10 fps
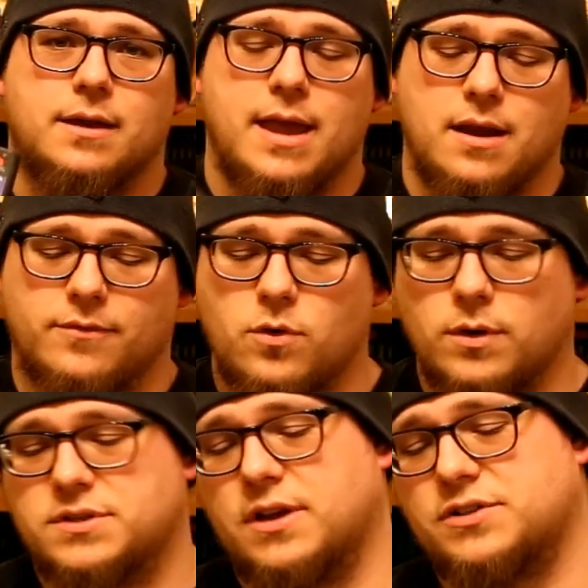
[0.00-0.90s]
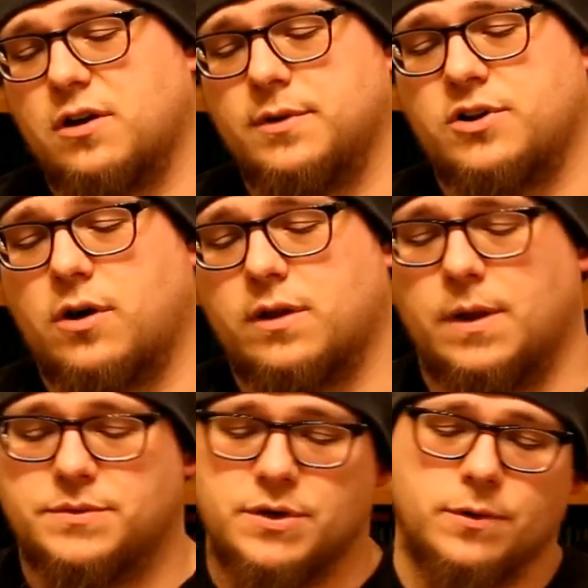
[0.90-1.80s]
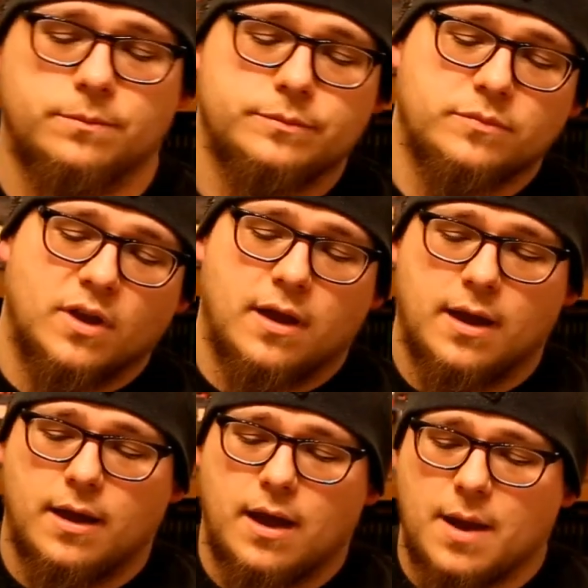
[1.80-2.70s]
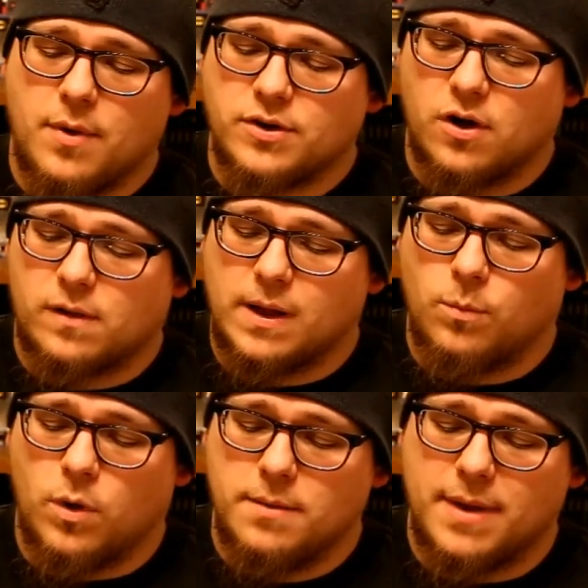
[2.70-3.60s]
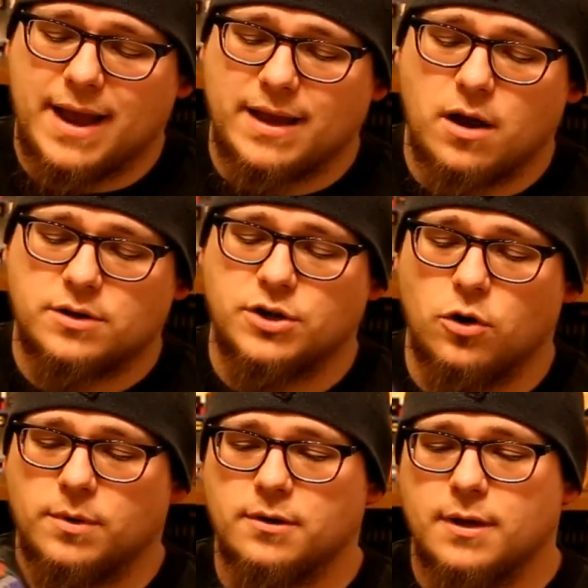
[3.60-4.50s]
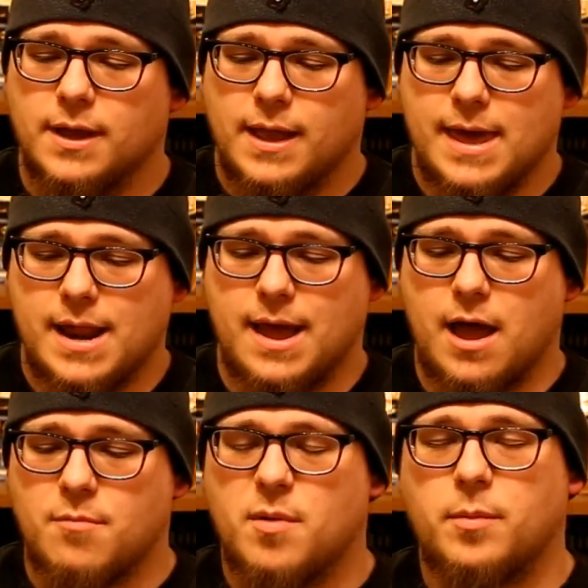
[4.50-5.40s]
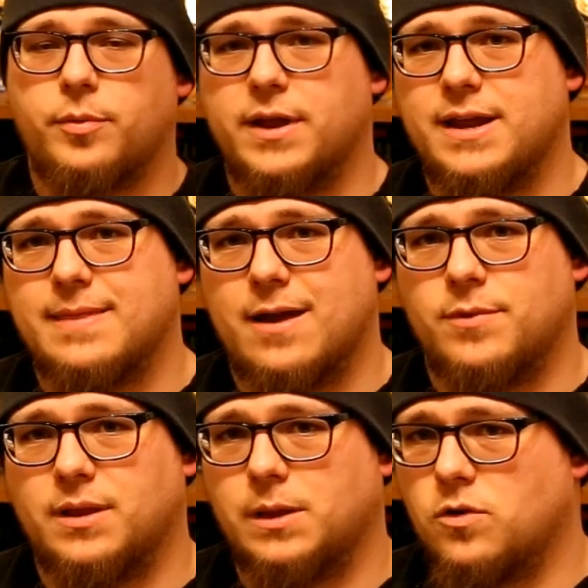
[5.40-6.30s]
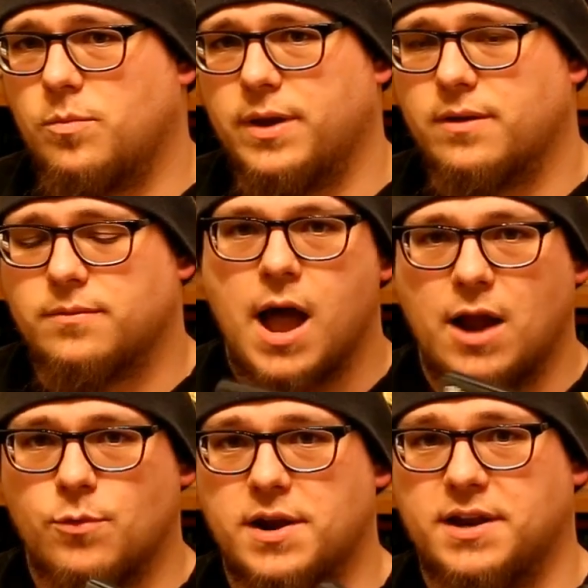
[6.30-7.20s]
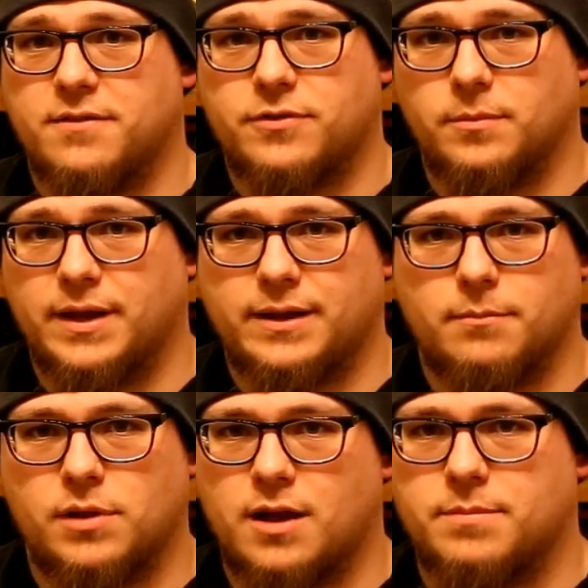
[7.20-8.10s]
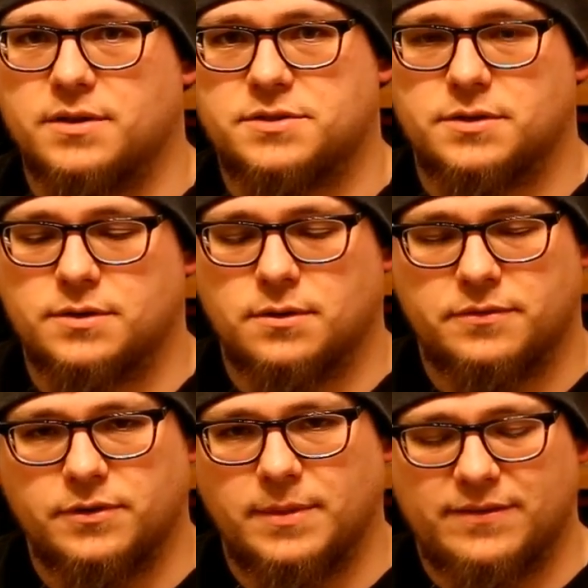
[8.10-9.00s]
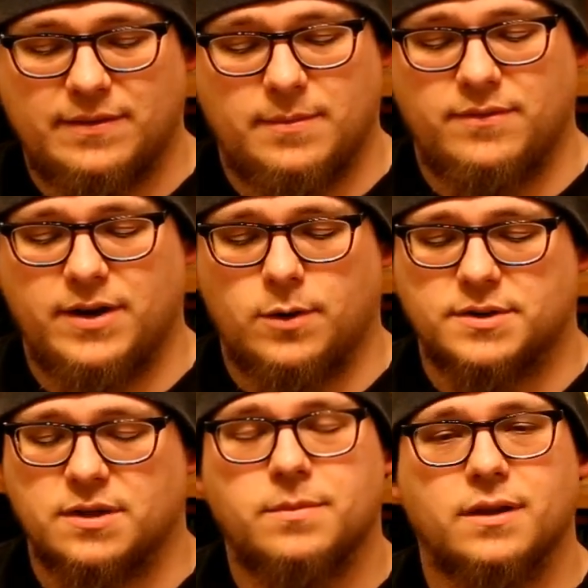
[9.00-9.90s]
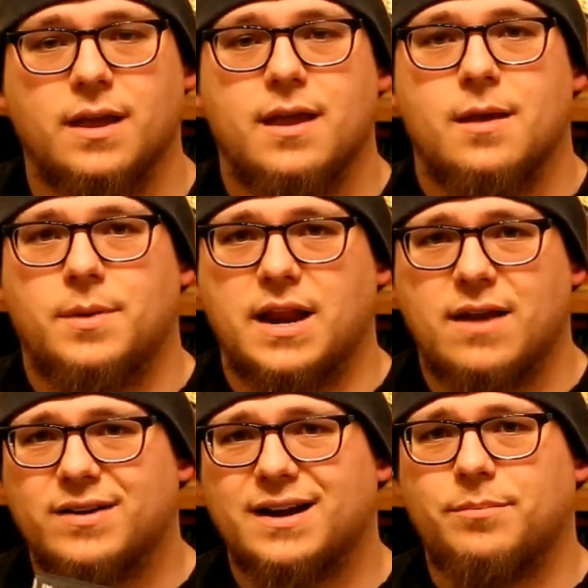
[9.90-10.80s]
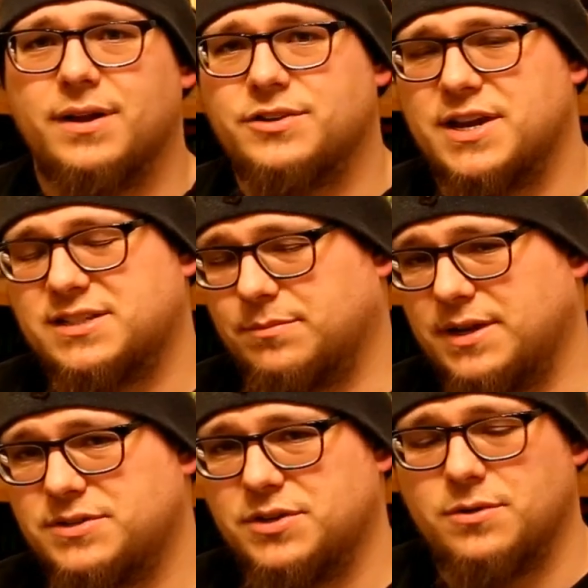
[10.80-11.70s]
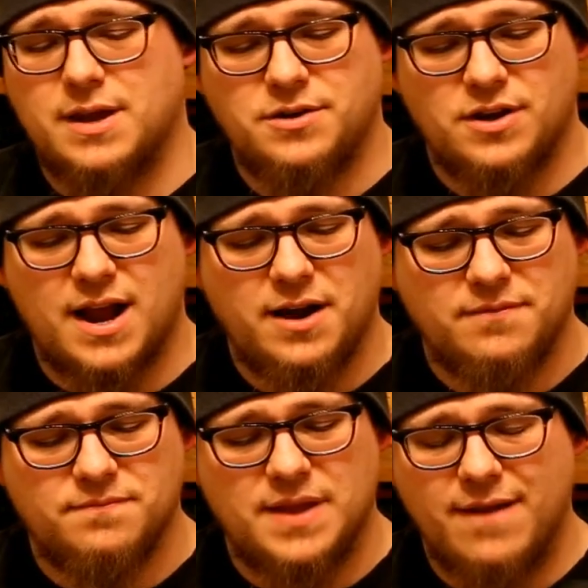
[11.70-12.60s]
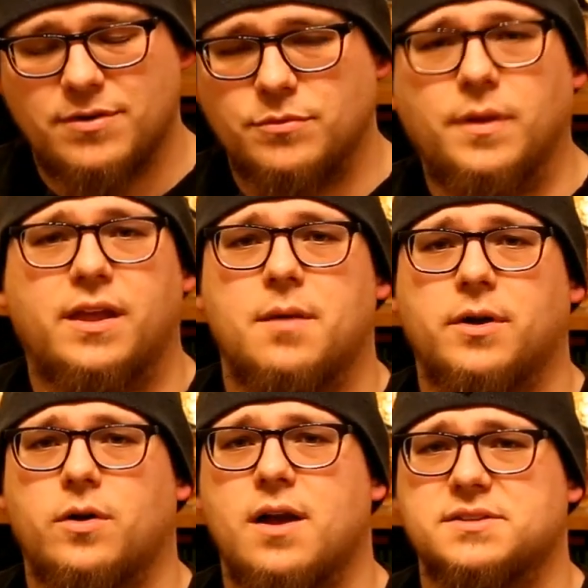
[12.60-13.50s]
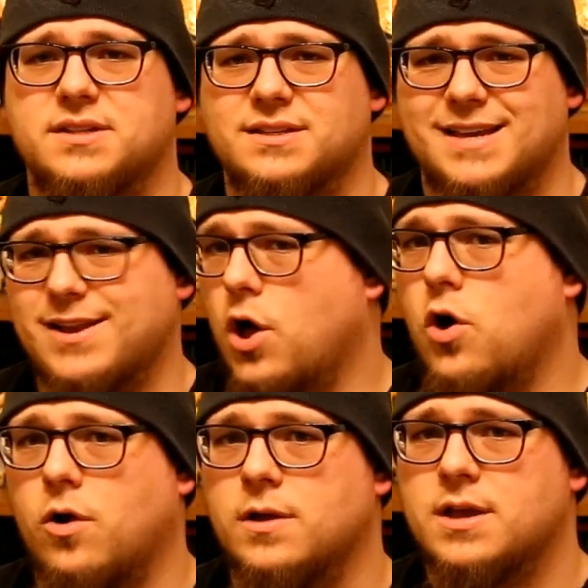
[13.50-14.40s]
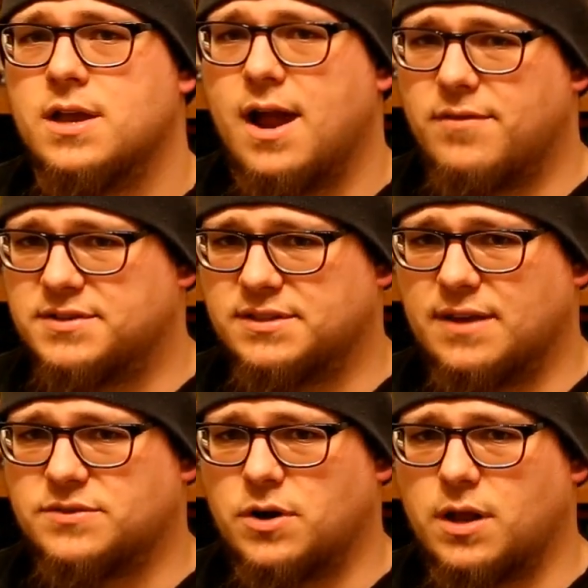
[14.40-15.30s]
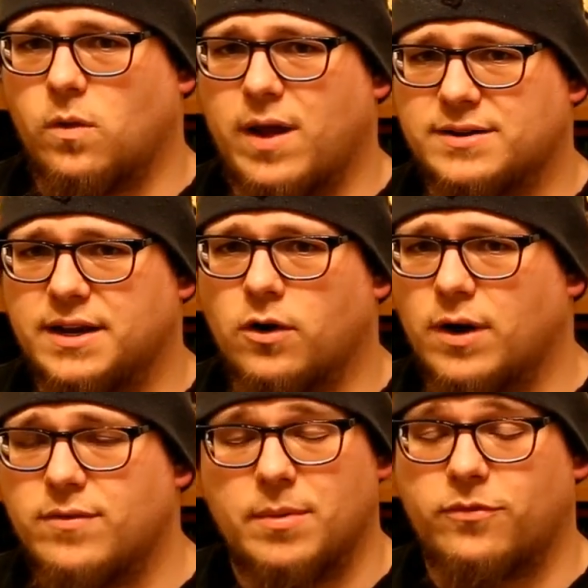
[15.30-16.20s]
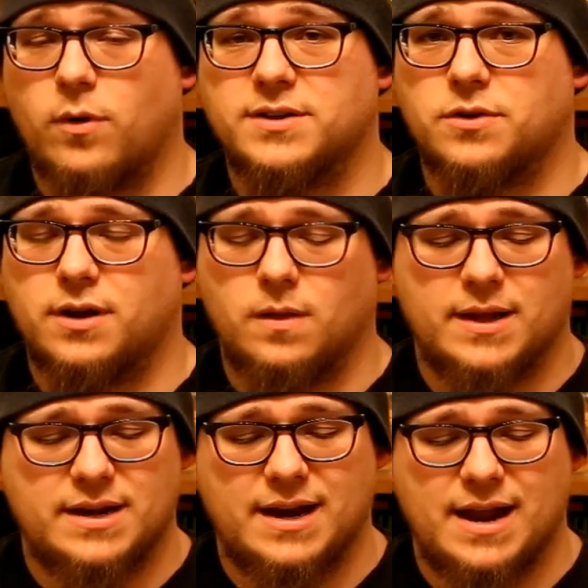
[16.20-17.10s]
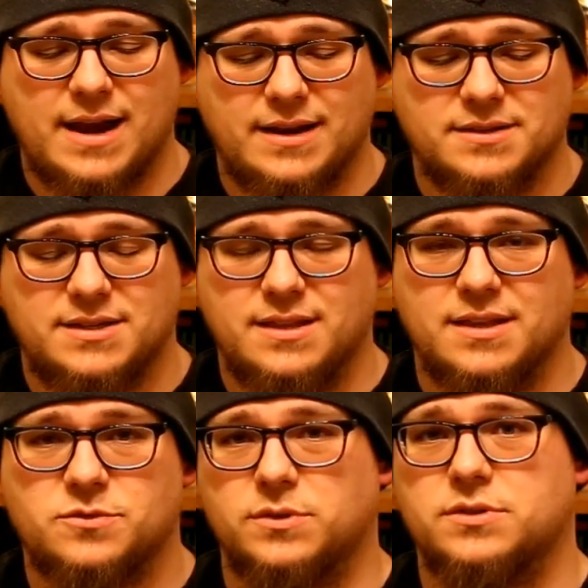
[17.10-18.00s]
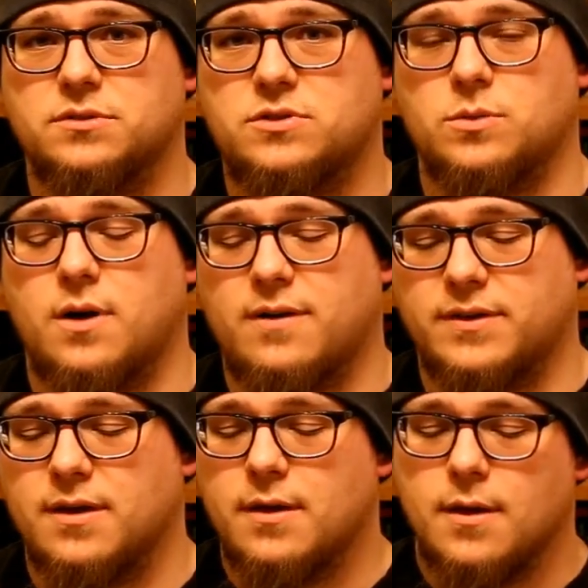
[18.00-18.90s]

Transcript: And of course, I'll start with Dark Cloud 2. I bought Dark Cloud 1 back in October, and I remember playing that one a little bit. I rented it from like Blockbuster or from like Family Video or something, but I never got a chance to play 2, and I haven't really come across this at all ever since I started collecting, or even before I started collecting. I didn't see this one too often.